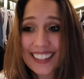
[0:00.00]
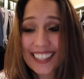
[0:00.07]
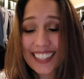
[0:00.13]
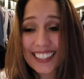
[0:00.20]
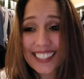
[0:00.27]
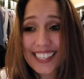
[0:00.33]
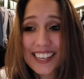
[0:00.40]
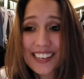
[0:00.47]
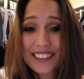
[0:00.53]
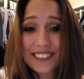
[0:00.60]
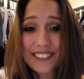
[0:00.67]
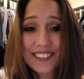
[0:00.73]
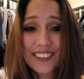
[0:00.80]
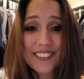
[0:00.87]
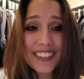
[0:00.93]
Let's see.
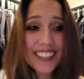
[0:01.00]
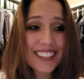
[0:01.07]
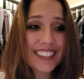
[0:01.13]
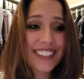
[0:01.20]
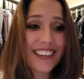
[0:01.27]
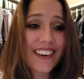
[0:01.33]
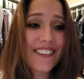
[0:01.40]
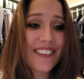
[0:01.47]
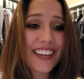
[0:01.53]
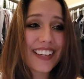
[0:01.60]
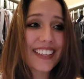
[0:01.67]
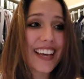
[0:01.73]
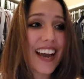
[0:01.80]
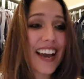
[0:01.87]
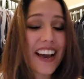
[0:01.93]
What are we going to start
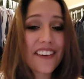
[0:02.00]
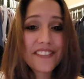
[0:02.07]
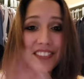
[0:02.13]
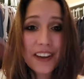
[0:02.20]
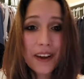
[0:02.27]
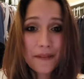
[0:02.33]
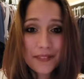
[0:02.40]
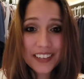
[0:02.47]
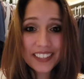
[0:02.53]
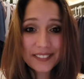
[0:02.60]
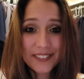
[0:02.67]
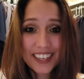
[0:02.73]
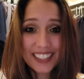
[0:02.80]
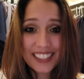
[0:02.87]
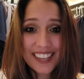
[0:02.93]
with? I have not picked
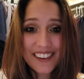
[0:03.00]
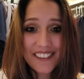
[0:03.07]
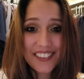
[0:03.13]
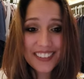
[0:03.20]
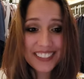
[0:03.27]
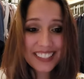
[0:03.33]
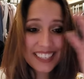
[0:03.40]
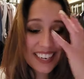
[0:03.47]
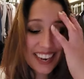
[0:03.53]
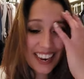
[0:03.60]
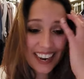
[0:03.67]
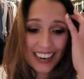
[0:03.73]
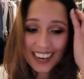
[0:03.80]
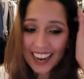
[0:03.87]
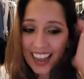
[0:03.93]
my scent for
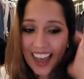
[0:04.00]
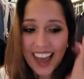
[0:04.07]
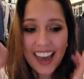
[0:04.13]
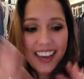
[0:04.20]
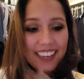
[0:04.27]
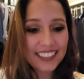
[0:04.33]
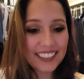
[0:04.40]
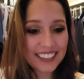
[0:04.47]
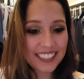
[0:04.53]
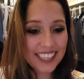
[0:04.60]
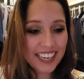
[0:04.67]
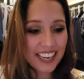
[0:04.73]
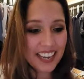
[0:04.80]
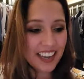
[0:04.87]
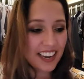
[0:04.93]
today, and
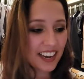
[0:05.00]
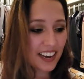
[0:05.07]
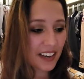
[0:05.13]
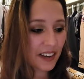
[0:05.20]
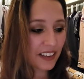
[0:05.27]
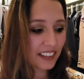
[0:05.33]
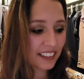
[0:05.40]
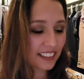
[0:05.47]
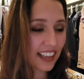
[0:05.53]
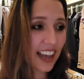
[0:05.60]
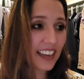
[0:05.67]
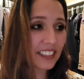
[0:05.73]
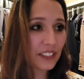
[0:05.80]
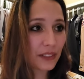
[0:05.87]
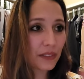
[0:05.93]
I, uh,
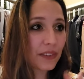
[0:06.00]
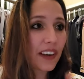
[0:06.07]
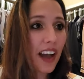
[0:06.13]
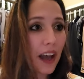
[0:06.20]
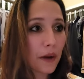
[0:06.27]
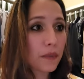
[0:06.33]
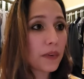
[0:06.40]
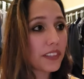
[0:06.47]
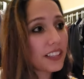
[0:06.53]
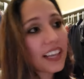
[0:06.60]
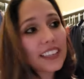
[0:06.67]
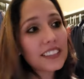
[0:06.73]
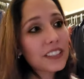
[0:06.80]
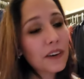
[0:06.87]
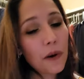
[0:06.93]
I do, I would
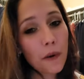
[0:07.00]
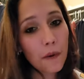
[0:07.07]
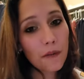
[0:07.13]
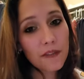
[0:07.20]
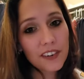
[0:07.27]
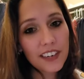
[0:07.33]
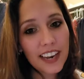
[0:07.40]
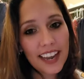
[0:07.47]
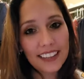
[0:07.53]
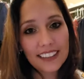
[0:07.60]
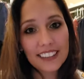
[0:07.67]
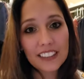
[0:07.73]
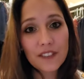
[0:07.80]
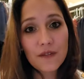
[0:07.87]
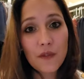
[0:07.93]
like to go over at
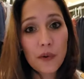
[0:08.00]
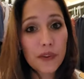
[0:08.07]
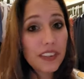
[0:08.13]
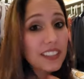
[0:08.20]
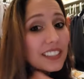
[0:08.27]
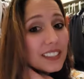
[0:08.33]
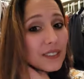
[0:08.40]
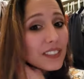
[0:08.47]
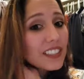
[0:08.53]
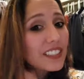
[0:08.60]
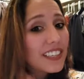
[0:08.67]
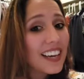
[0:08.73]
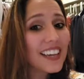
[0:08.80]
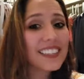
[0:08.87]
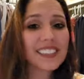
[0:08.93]
least four of these with you
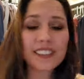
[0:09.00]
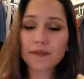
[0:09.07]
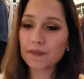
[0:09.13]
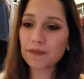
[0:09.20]
guys.